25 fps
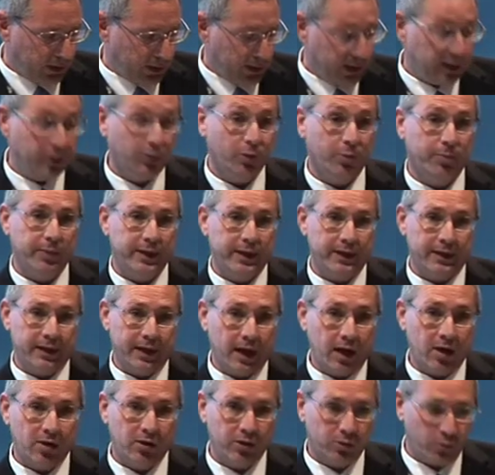It will be the
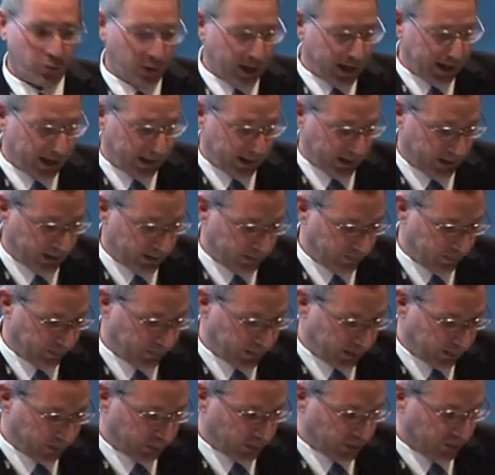only way
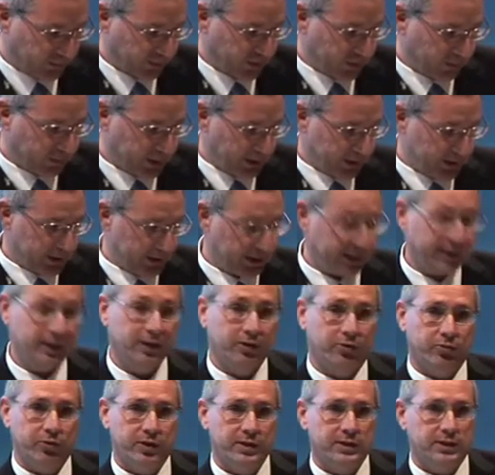that profitability can
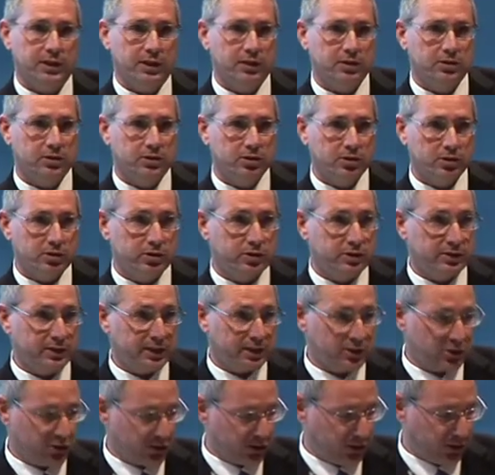increase under
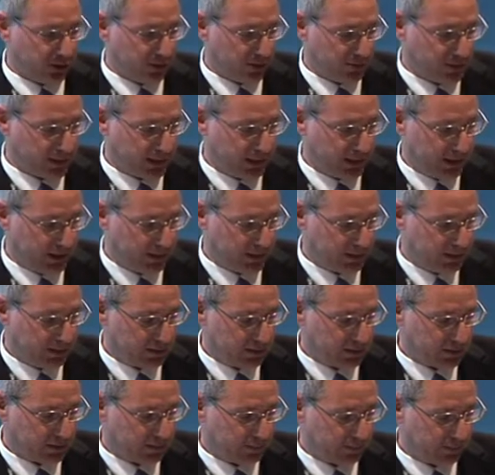such
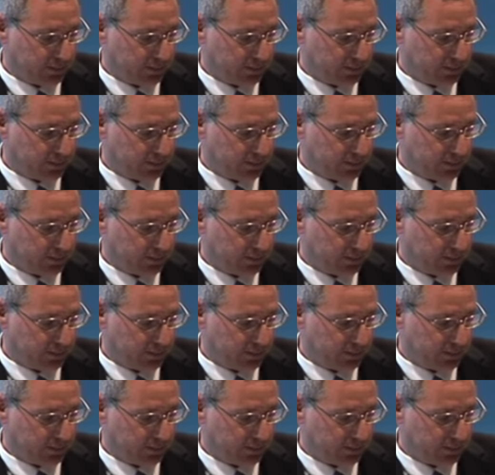circumstances.